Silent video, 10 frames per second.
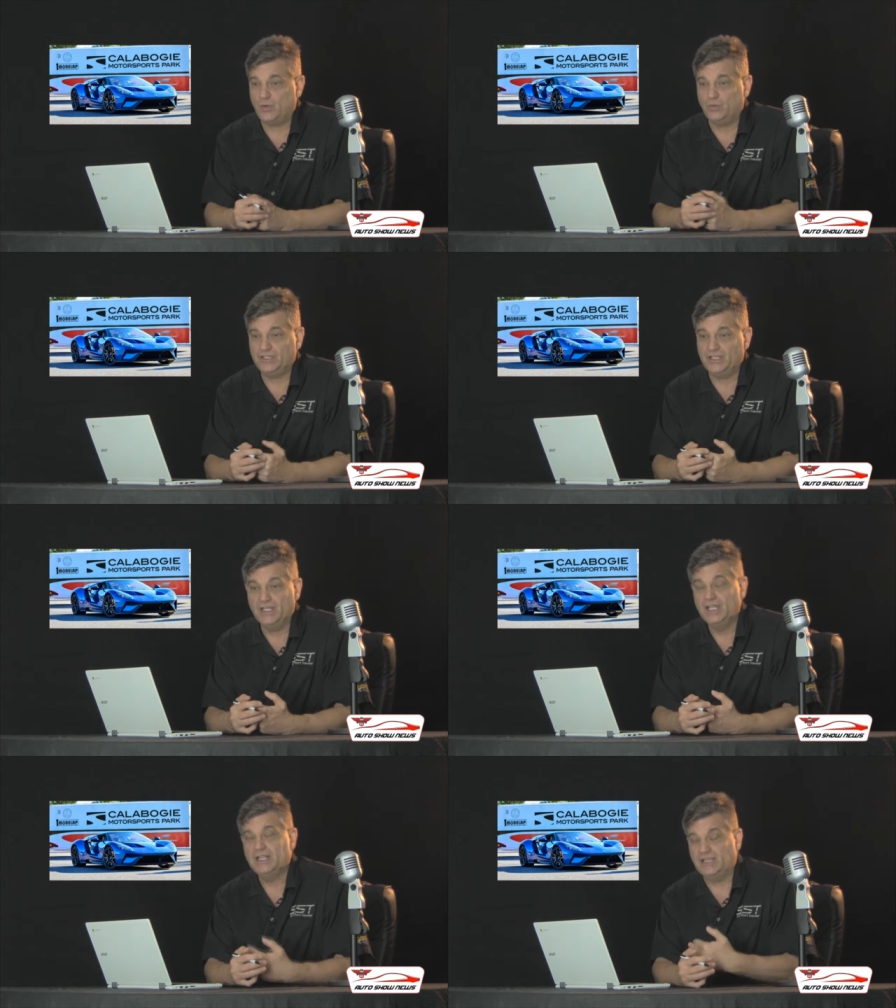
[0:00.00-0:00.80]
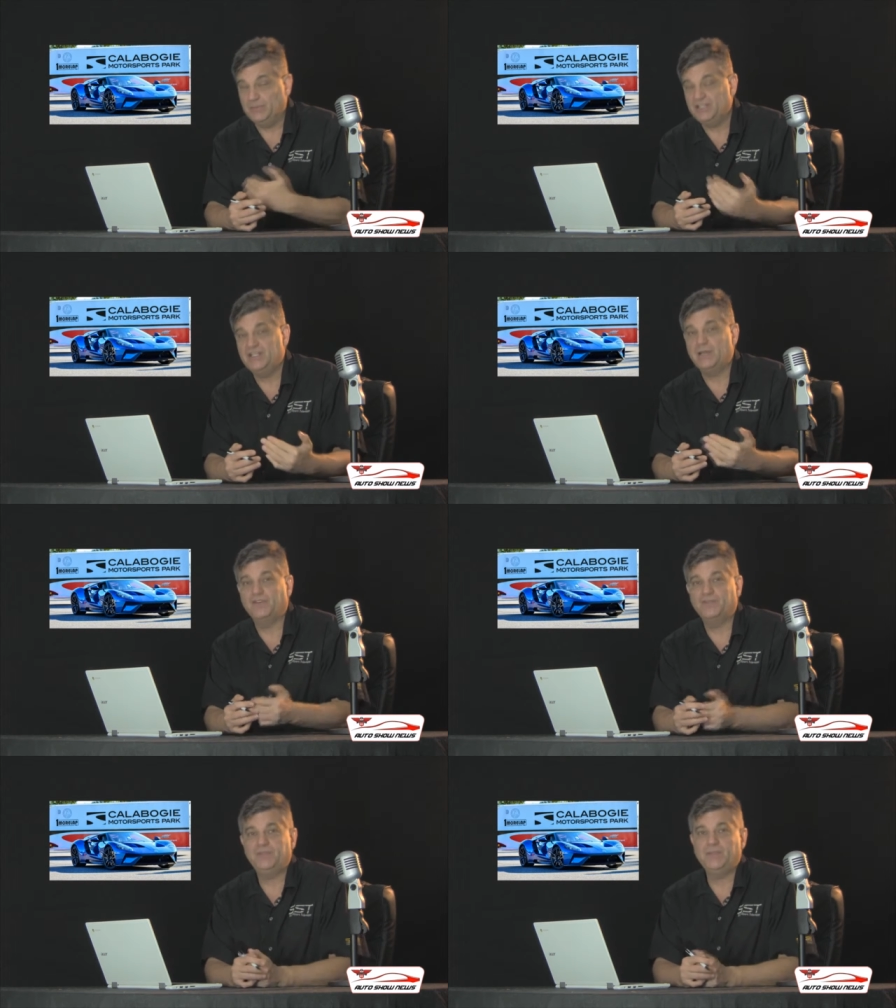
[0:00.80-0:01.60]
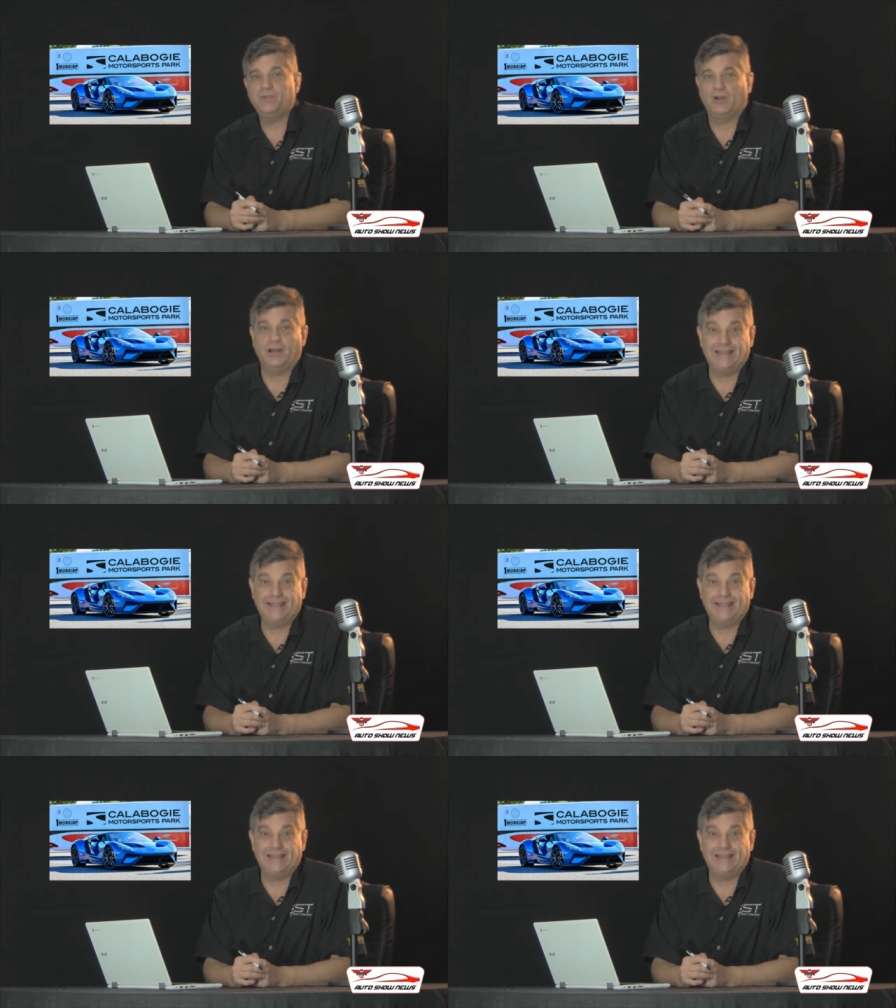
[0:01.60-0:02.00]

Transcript: Only a limited number of people are